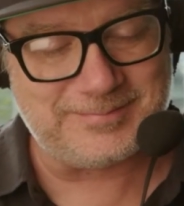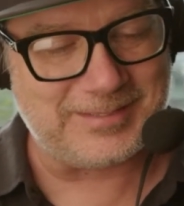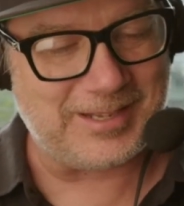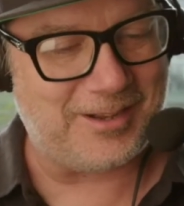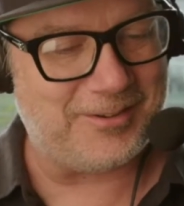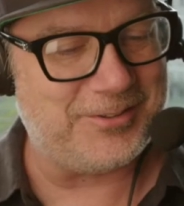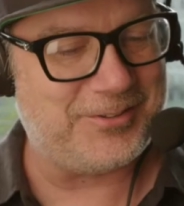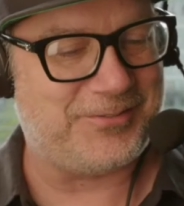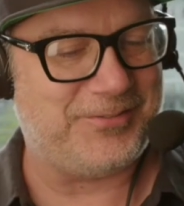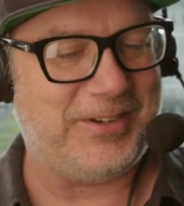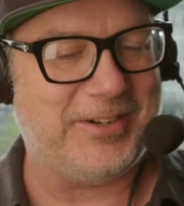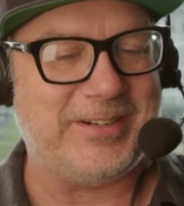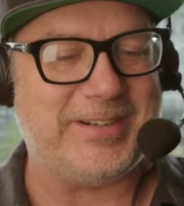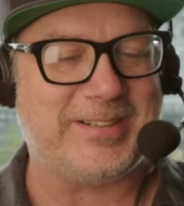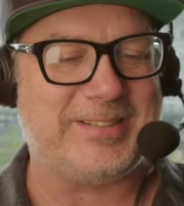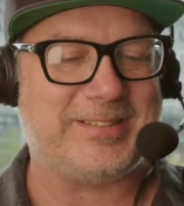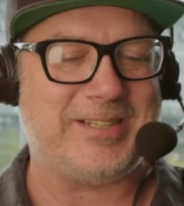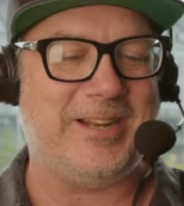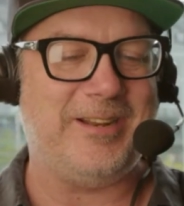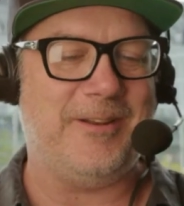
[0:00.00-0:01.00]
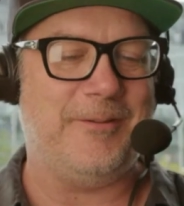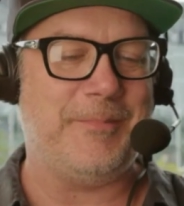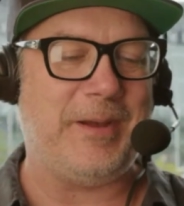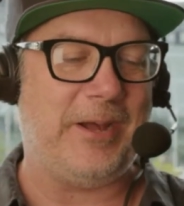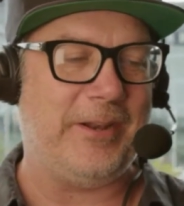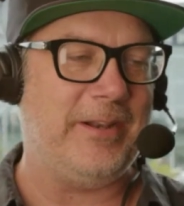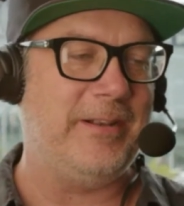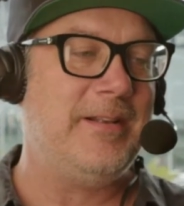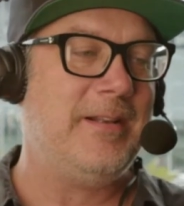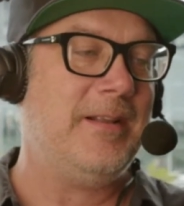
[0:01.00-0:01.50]
I was very excited
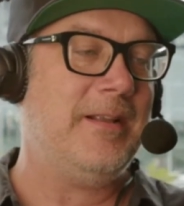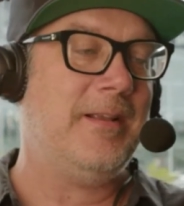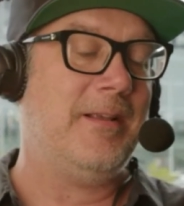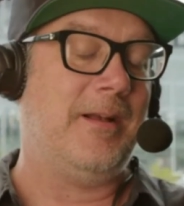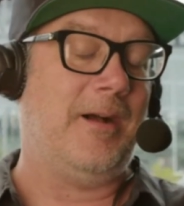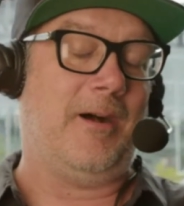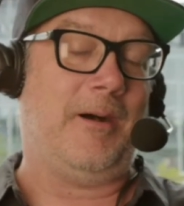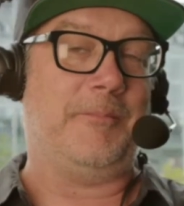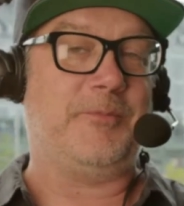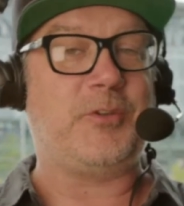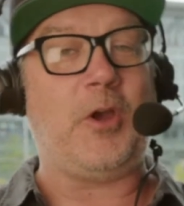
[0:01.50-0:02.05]
about it.